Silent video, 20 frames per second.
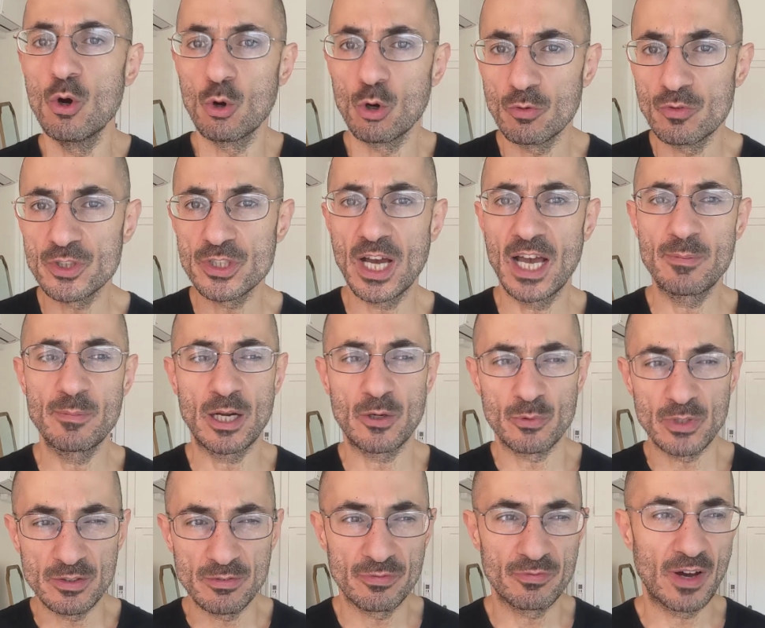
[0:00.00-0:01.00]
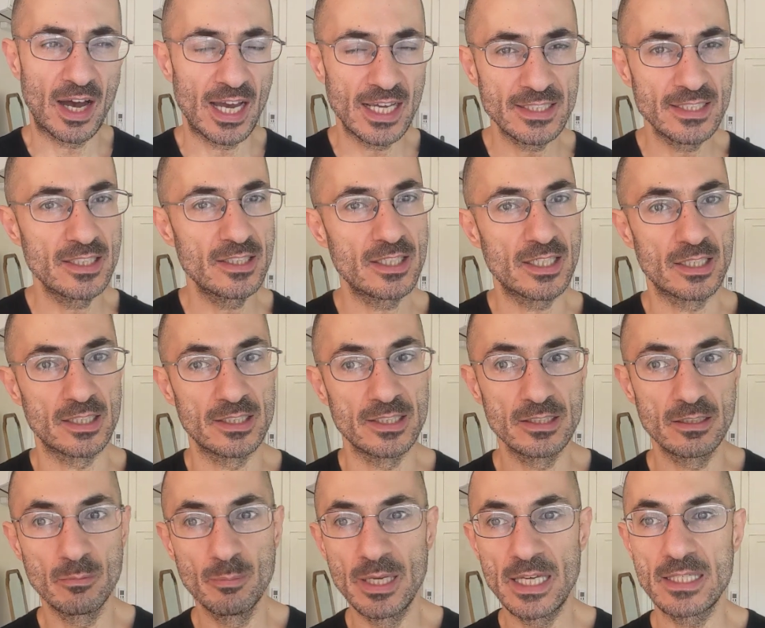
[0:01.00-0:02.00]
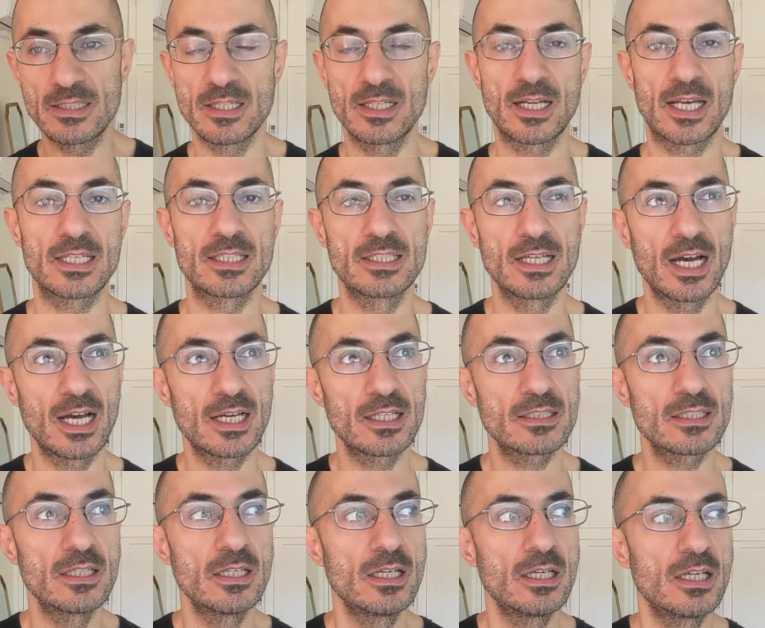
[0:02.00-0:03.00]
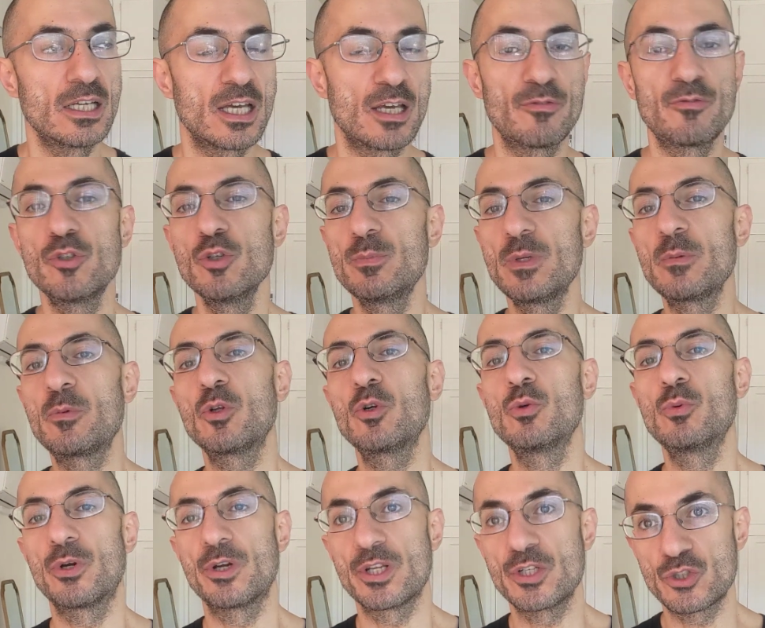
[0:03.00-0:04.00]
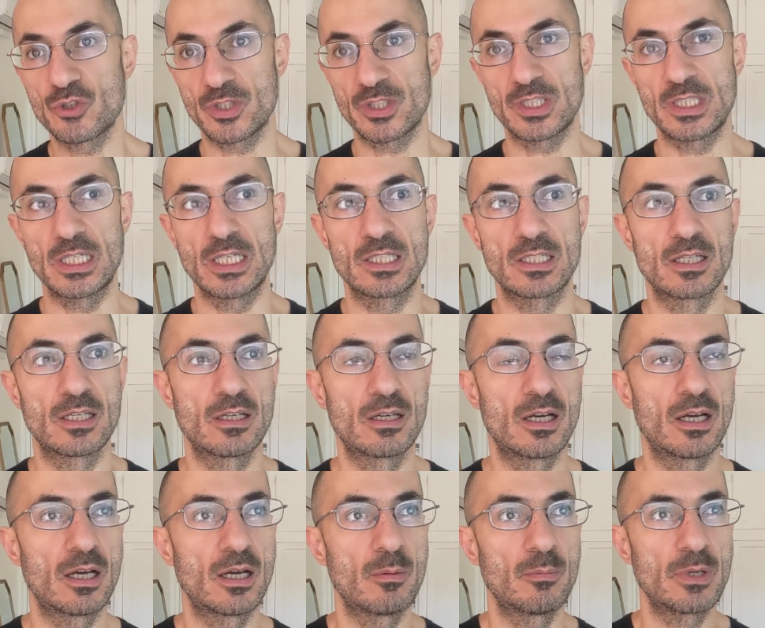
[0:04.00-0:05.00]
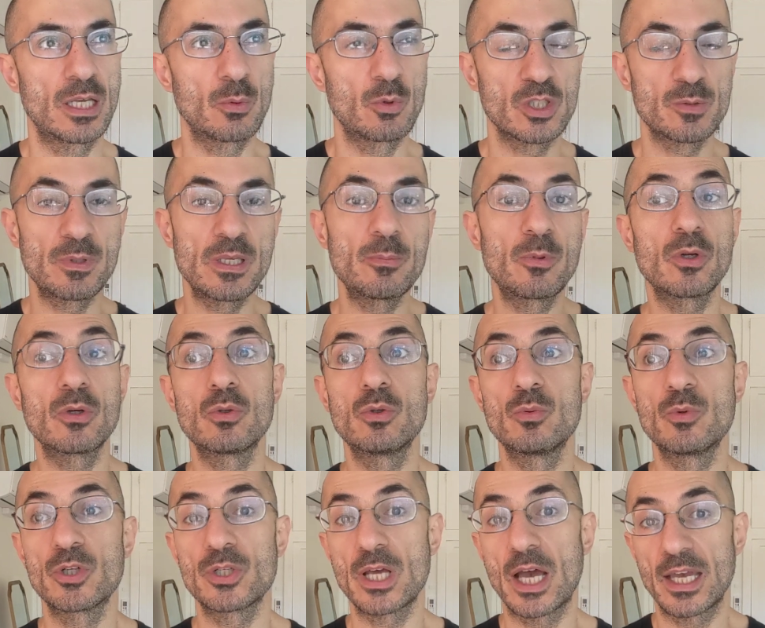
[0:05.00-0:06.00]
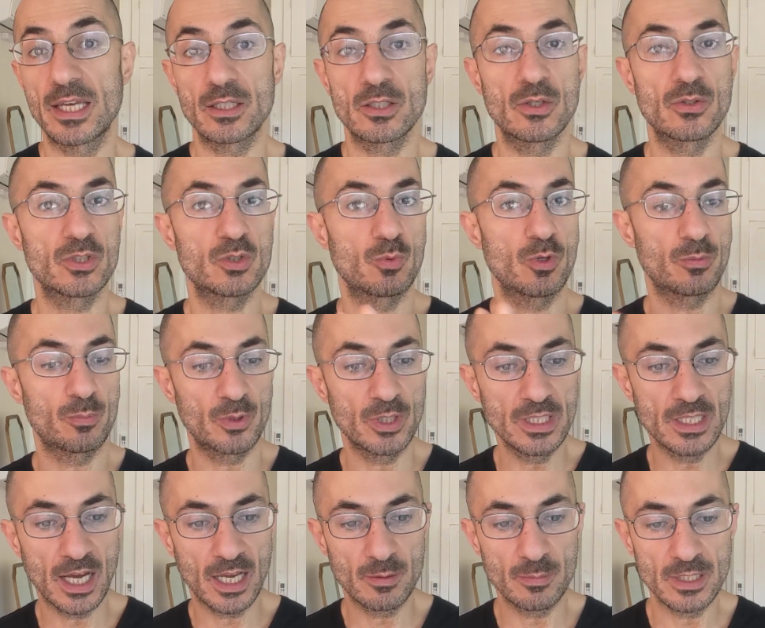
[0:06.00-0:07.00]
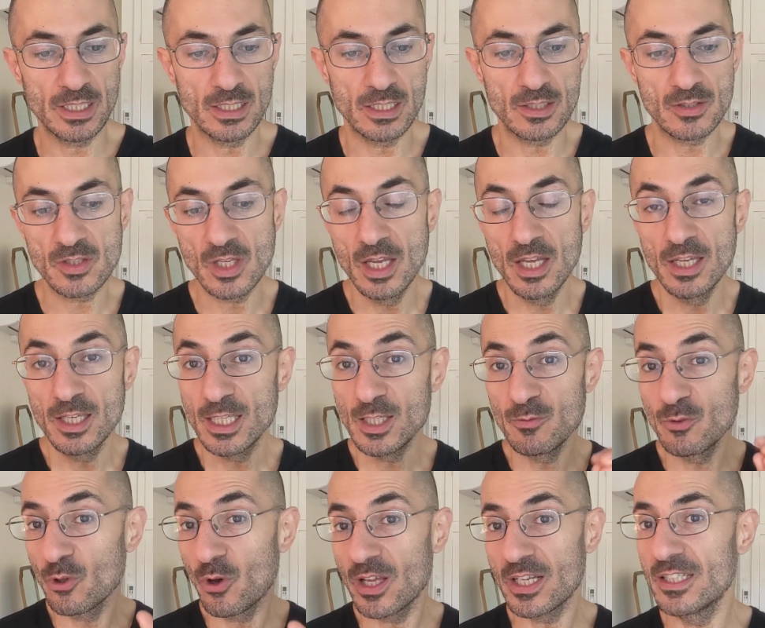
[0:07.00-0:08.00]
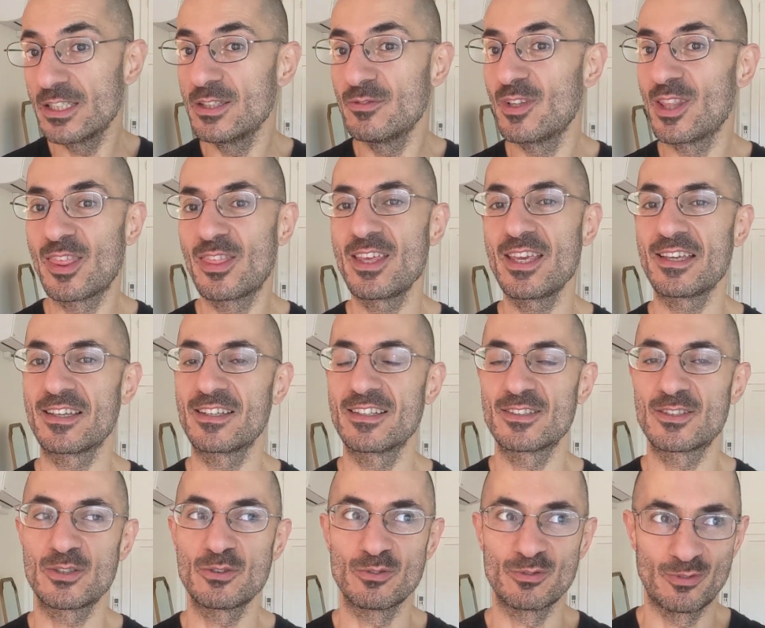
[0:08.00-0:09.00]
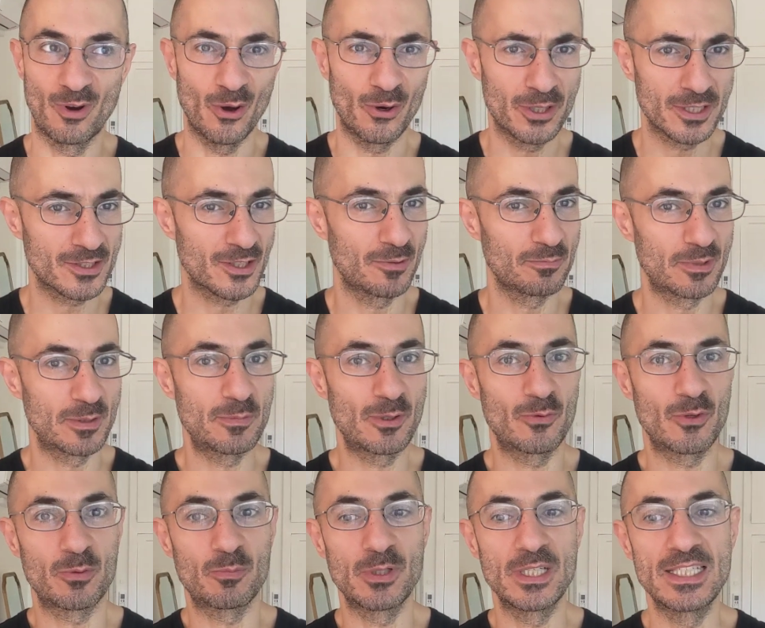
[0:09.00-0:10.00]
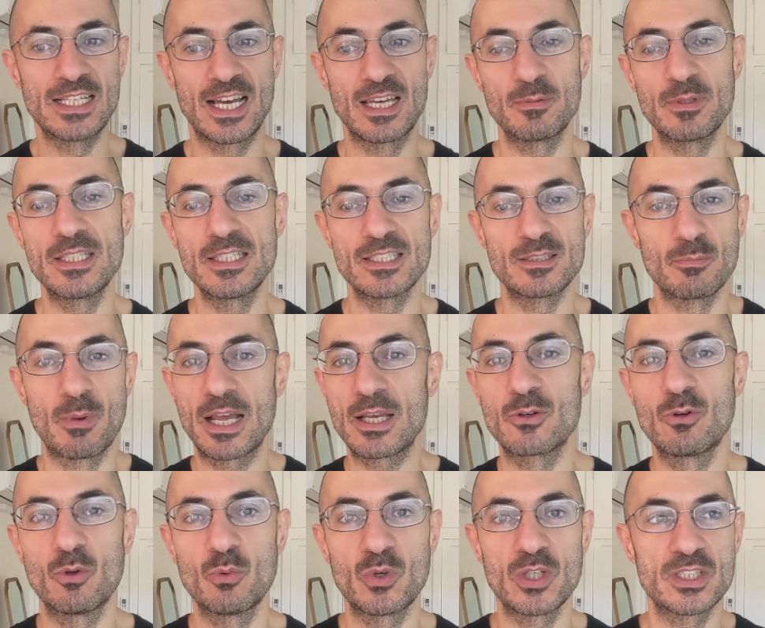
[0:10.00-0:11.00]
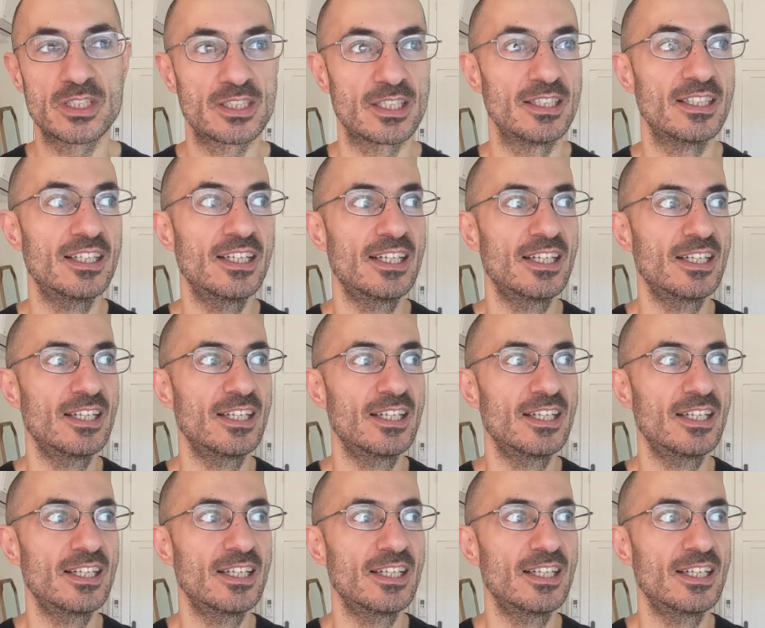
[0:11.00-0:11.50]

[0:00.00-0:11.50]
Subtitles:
Over time, I refined it a little bit, and I got a few people who were interested. It was people who were diagnosed with prediabetes. Even though I didn't even think to focus on people with prediabetes, my goal was to